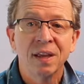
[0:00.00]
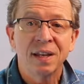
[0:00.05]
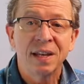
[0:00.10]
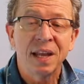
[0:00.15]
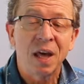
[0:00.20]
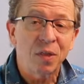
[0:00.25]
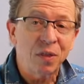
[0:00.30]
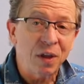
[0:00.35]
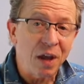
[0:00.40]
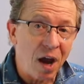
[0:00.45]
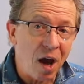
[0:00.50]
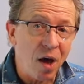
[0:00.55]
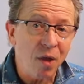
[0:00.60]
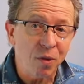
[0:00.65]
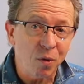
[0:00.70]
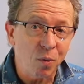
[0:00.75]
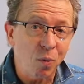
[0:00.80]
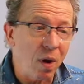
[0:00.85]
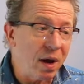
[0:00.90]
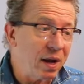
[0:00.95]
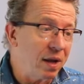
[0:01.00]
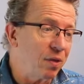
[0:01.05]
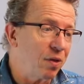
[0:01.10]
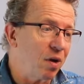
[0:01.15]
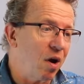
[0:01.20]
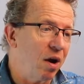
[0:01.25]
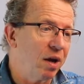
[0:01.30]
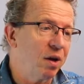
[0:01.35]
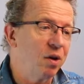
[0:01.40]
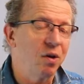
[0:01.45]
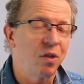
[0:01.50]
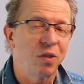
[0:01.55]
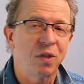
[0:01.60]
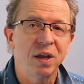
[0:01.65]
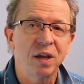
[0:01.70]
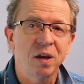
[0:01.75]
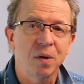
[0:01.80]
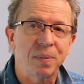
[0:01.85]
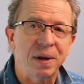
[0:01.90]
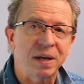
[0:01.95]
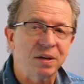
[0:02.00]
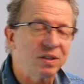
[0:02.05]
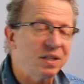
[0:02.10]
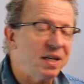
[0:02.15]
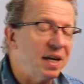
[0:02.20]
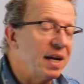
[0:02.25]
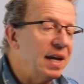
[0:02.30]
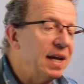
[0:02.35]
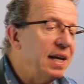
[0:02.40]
Now, the other way that I could think about it